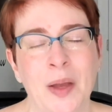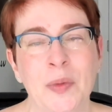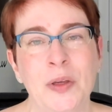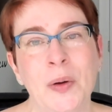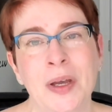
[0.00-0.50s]

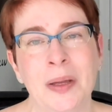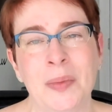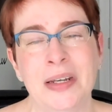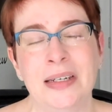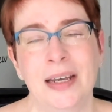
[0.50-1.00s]
I'm a yoga
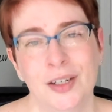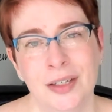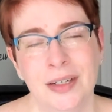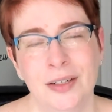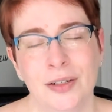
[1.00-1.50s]
and
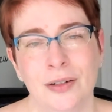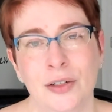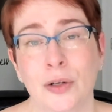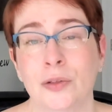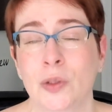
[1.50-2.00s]
meditation teacher
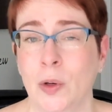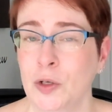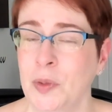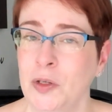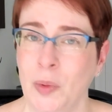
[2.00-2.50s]
turned
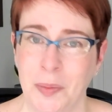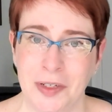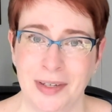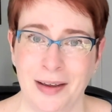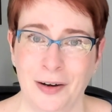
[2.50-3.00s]
Squarespace
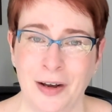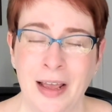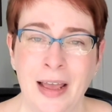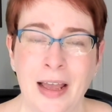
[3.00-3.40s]
web designer